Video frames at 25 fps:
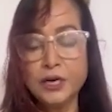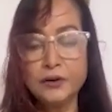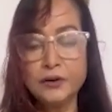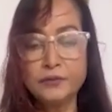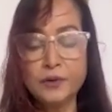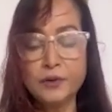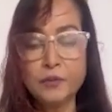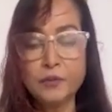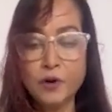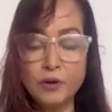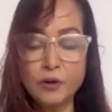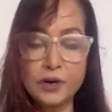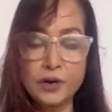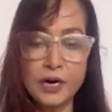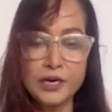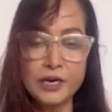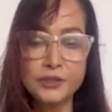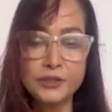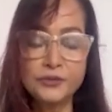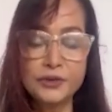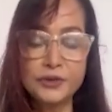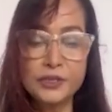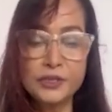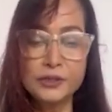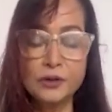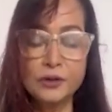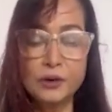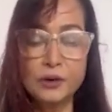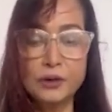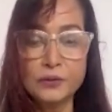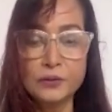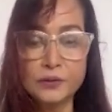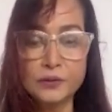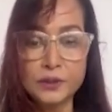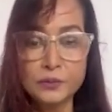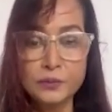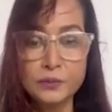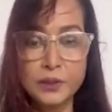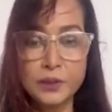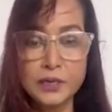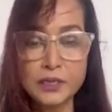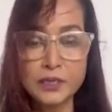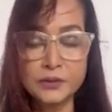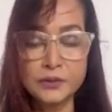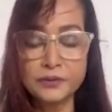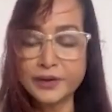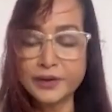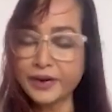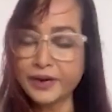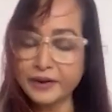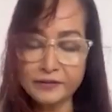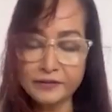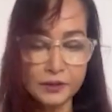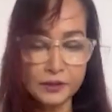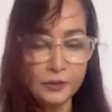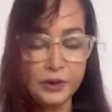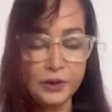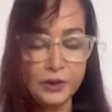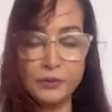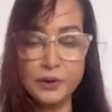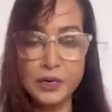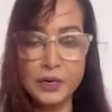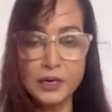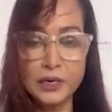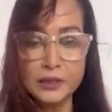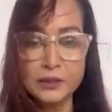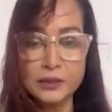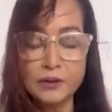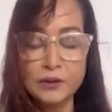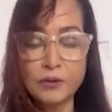for more countries all over the world, wherever we work,